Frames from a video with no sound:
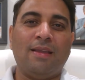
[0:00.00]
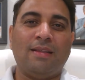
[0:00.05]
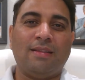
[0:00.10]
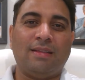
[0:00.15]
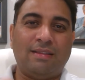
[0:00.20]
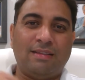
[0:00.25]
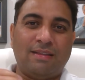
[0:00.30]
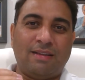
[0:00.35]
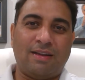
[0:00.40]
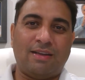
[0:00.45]

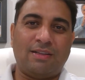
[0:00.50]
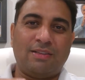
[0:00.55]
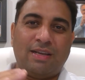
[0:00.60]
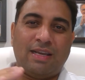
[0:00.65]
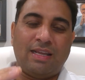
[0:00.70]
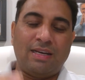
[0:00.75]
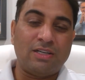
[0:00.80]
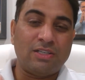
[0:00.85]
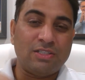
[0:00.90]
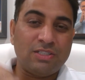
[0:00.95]
Then there are the
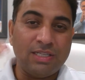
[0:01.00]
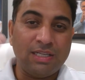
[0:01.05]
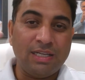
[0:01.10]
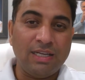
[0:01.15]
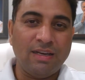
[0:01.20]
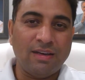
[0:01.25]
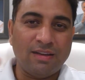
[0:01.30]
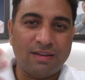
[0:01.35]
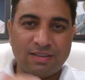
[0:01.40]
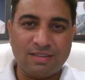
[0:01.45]
energy
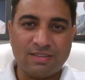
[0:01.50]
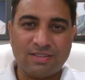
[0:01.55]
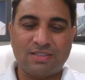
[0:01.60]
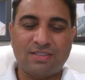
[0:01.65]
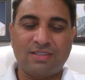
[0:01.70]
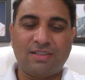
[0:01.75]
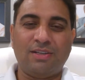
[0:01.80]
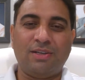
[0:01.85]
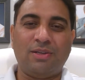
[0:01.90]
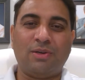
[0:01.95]

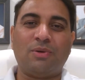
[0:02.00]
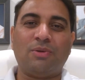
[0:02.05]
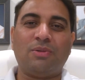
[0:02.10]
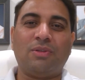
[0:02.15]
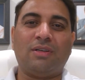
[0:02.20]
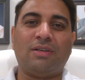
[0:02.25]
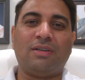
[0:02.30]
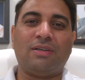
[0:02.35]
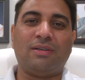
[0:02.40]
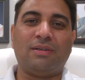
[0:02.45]
healers,
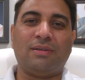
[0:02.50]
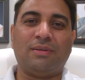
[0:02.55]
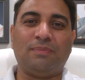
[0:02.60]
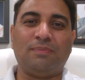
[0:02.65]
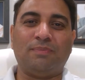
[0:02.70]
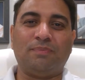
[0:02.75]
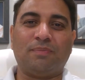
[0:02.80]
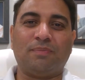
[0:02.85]
the